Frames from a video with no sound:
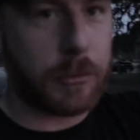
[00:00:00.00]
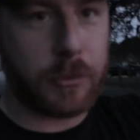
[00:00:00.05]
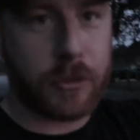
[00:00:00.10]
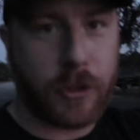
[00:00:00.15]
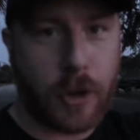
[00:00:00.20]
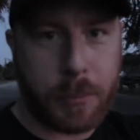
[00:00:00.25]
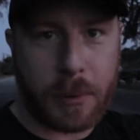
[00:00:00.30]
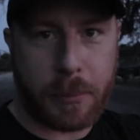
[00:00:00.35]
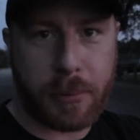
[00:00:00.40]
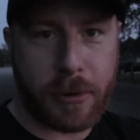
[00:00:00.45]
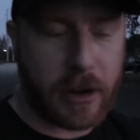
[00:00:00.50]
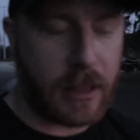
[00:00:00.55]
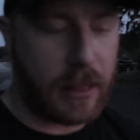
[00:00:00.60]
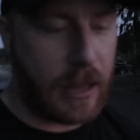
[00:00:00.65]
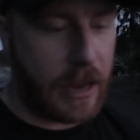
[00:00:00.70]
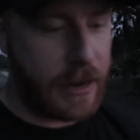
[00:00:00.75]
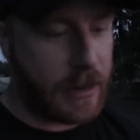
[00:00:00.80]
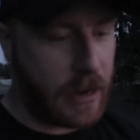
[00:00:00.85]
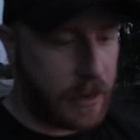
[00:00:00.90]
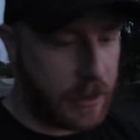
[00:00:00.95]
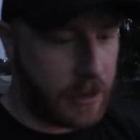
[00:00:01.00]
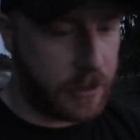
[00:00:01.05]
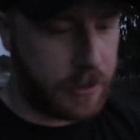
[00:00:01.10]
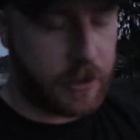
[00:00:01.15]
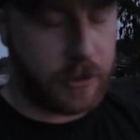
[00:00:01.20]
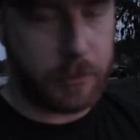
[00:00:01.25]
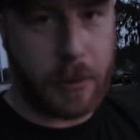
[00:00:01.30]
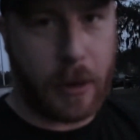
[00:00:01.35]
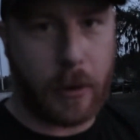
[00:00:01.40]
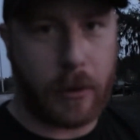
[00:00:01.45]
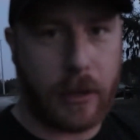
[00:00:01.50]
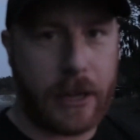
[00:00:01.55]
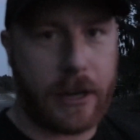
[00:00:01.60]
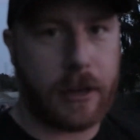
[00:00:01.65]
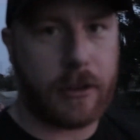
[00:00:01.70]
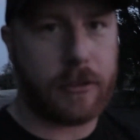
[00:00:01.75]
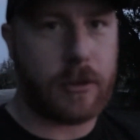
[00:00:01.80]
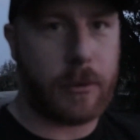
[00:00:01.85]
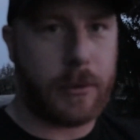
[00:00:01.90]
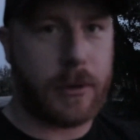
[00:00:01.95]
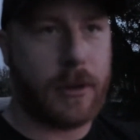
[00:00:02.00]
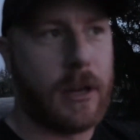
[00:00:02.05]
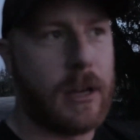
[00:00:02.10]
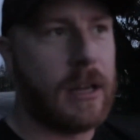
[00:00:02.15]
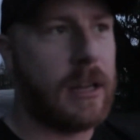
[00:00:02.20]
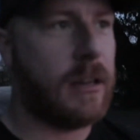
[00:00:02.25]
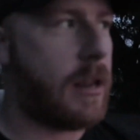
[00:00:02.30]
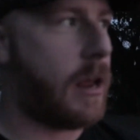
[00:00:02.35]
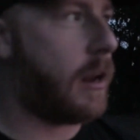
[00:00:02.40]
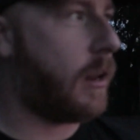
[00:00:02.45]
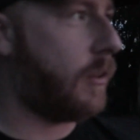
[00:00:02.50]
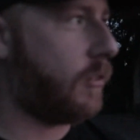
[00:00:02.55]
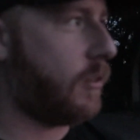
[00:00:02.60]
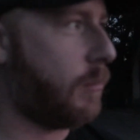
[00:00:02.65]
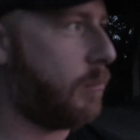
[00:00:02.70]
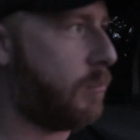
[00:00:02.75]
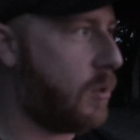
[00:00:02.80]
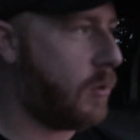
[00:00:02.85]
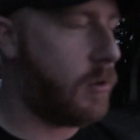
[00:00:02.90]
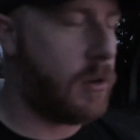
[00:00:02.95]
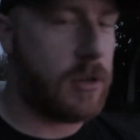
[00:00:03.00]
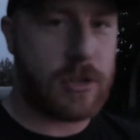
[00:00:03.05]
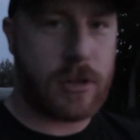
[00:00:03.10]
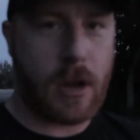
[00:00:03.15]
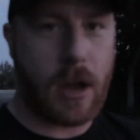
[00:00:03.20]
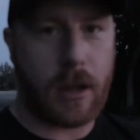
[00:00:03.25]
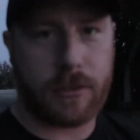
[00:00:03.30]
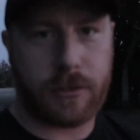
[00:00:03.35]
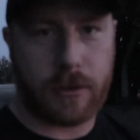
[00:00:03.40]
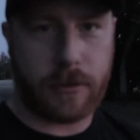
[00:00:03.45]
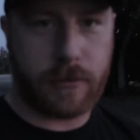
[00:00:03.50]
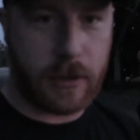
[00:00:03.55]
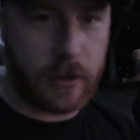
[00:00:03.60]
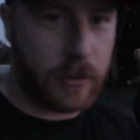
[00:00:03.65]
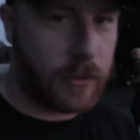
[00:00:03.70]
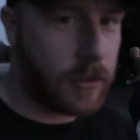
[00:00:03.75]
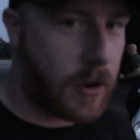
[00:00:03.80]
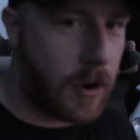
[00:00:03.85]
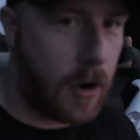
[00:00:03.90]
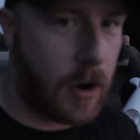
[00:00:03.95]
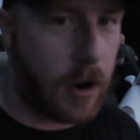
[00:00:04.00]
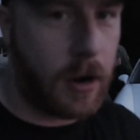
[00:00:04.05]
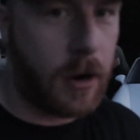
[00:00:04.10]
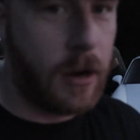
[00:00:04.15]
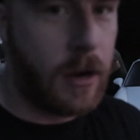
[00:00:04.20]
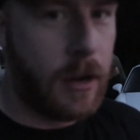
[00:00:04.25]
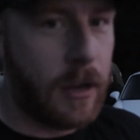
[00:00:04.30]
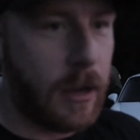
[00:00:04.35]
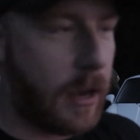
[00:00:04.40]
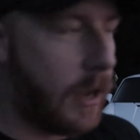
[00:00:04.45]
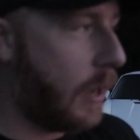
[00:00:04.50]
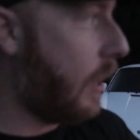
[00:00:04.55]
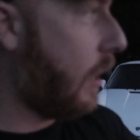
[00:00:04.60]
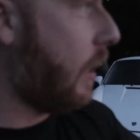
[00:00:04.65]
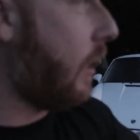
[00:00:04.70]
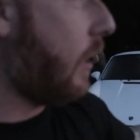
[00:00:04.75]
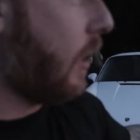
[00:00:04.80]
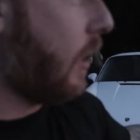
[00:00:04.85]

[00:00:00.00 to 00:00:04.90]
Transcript: super pretty light down here at this boat landing, so we're taking some beauty shots of his car. Uh,